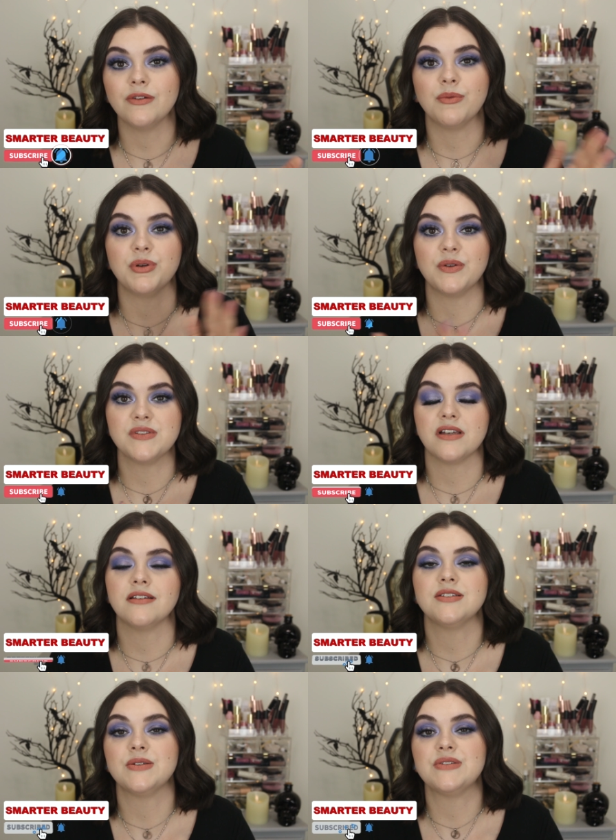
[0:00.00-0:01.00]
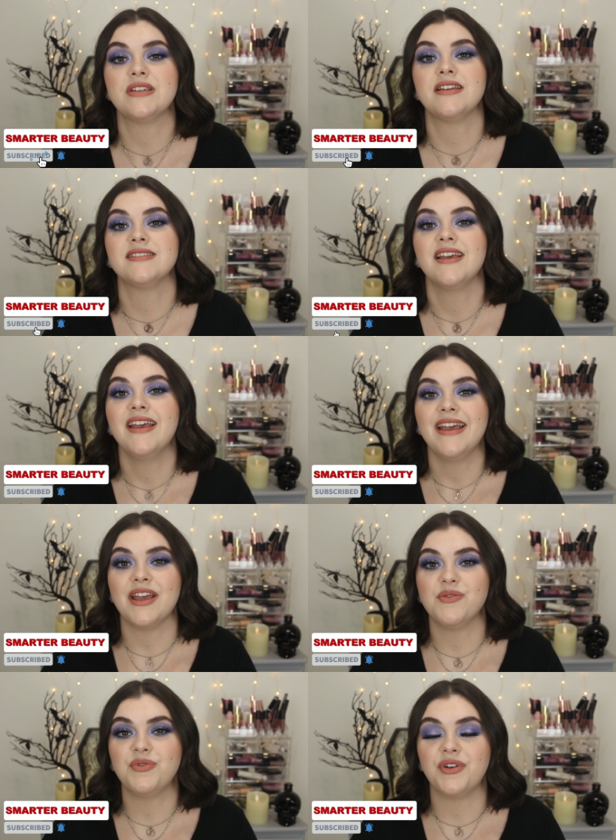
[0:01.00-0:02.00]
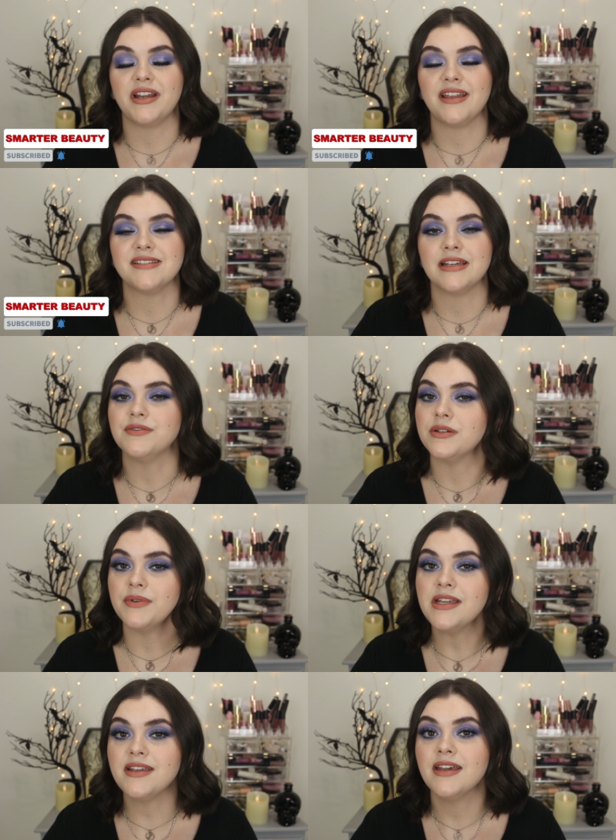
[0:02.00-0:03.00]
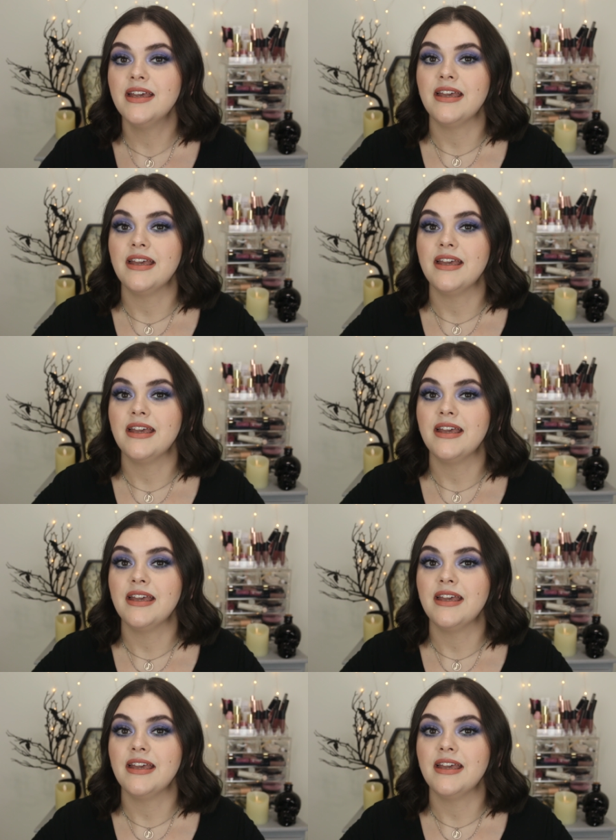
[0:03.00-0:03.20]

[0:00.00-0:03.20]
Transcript: I post on Tuesdays and Fridays every week,